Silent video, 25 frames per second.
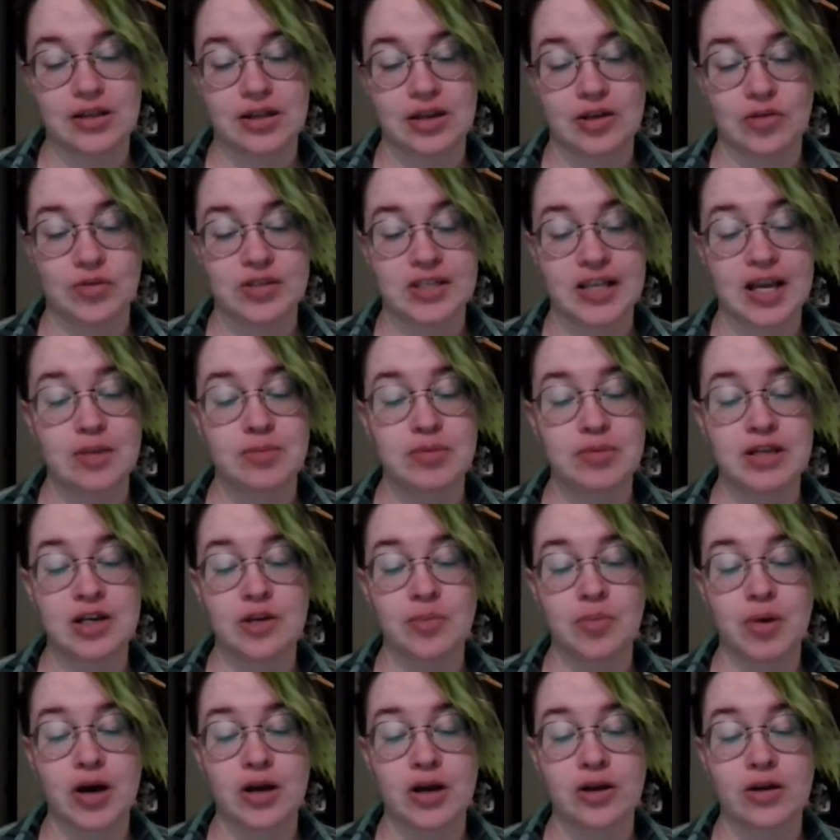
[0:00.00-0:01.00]
and it was hemmed
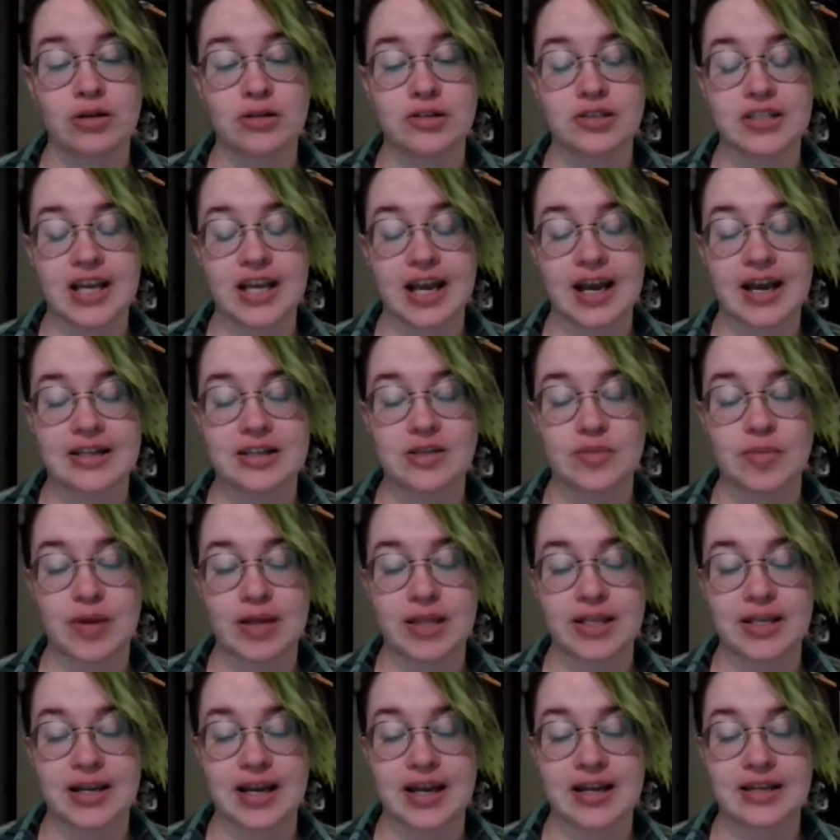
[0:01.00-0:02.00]
in upon all sides
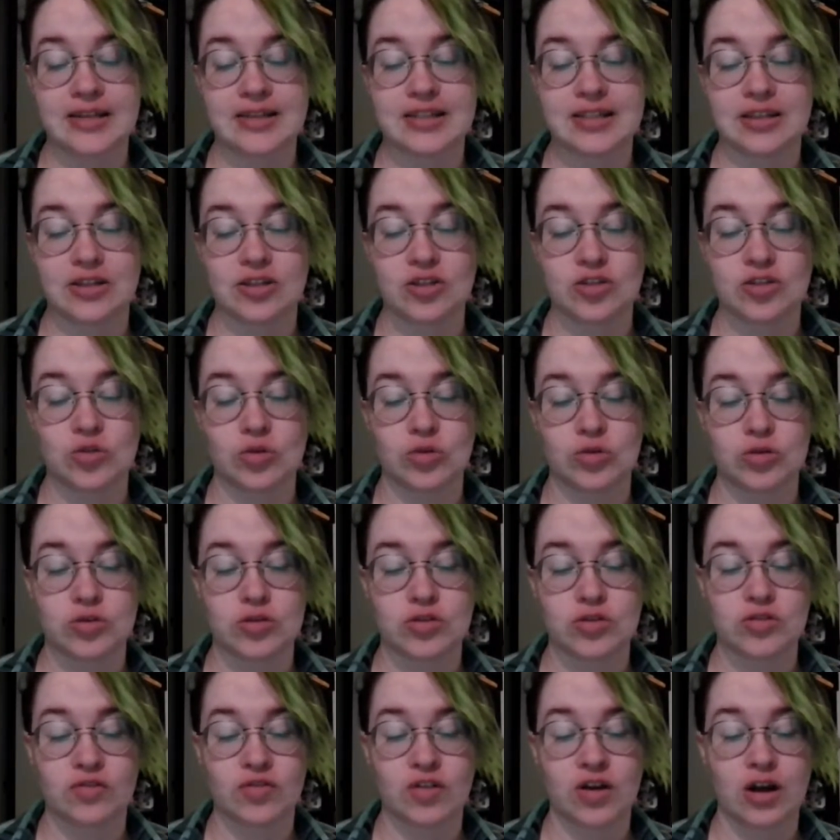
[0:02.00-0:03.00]
by the knights and the
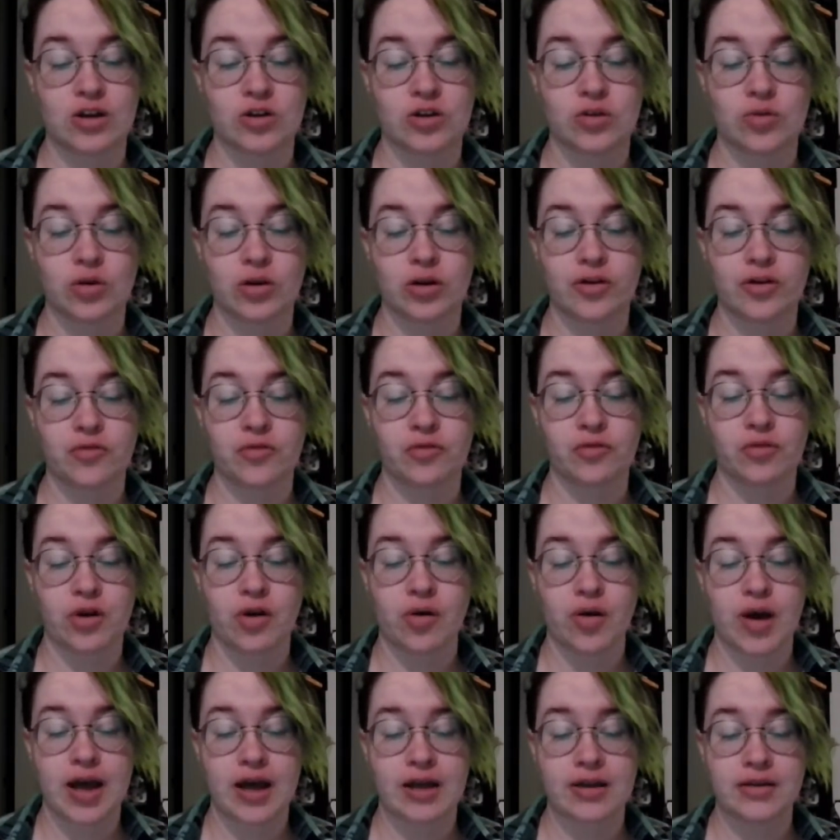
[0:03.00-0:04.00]
soldiers of Gondor and of
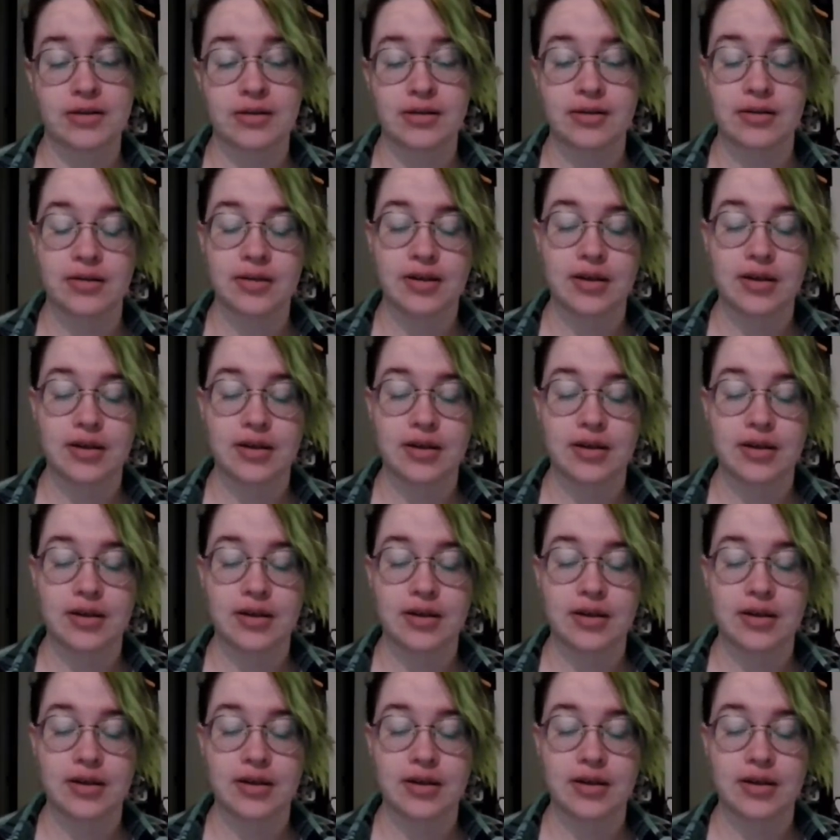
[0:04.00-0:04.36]
Rohan,